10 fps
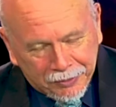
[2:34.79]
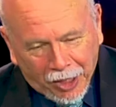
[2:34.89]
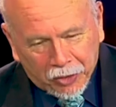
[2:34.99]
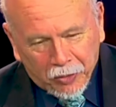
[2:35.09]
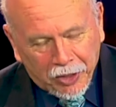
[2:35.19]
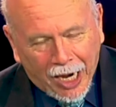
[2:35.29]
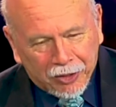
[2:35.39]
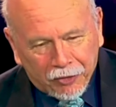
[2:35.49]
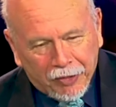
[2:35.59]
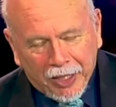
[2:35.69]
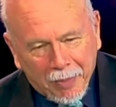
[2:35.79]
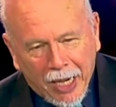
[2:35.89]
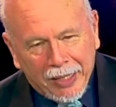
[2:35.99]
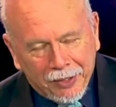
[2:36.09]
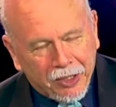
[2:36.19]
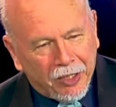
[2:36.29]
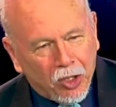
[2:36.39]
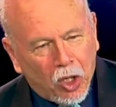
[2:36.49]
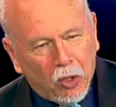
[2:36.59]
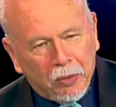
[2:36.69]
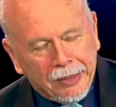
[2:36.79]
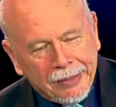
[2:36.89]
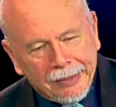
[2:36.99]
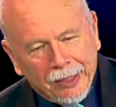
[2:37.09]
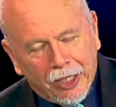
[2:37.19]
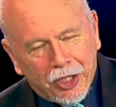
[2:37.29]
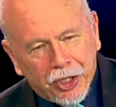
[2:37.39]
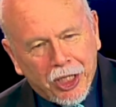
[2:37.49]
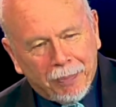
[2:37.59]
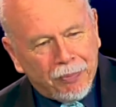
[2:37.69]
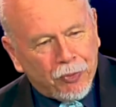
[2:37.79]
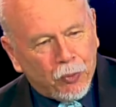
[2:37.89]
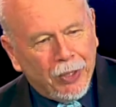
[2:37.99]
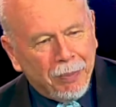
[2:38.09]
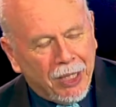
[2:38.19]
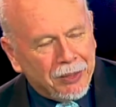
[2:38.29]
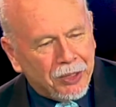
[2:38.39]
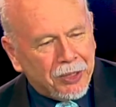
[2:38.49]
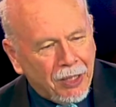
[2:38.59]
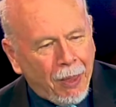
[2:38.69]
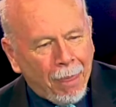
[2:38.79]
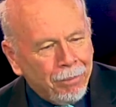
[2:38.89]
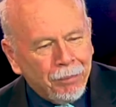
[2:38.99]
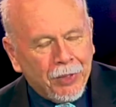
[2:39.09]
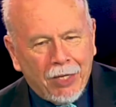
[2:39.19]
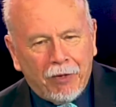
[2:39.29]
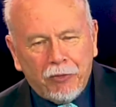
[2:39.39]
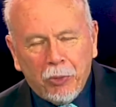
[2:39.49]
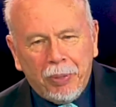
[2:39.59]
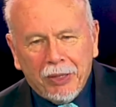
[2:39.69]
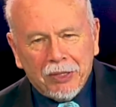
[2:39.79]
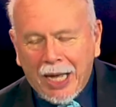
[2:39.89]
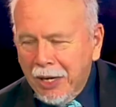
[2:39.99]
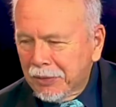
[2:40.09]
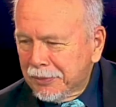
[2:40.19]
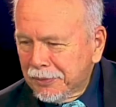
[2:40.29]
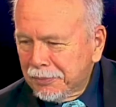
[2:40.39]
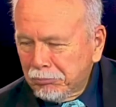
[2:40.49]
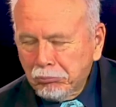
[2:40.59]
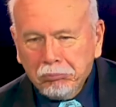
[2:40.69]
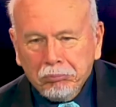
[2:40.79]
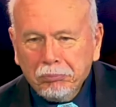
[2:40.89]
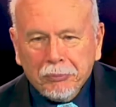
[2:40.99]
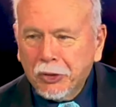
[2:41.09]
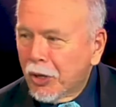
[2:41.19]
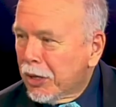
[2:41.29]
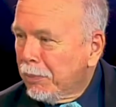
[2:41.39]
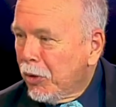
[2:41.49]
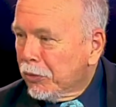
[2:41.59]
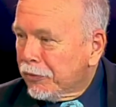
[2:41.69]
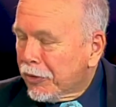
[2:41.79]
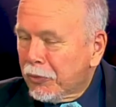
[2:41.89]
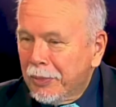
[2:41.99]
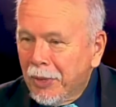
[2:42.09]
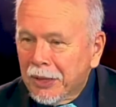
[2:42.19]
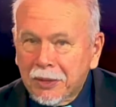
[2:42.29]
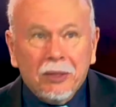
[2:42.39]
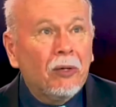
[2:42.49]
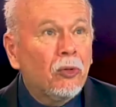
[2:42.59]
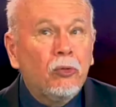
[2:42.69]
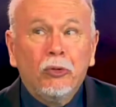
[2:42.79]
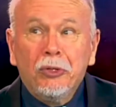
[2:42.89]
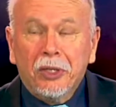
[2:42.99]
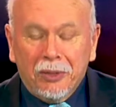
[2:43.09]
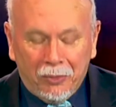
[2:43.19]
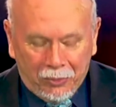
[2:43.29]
Talked to a doctor friend of mine, he's gonna go on a ship 3 months, give a few pills out, he's on a boat for 3 months, so cruising the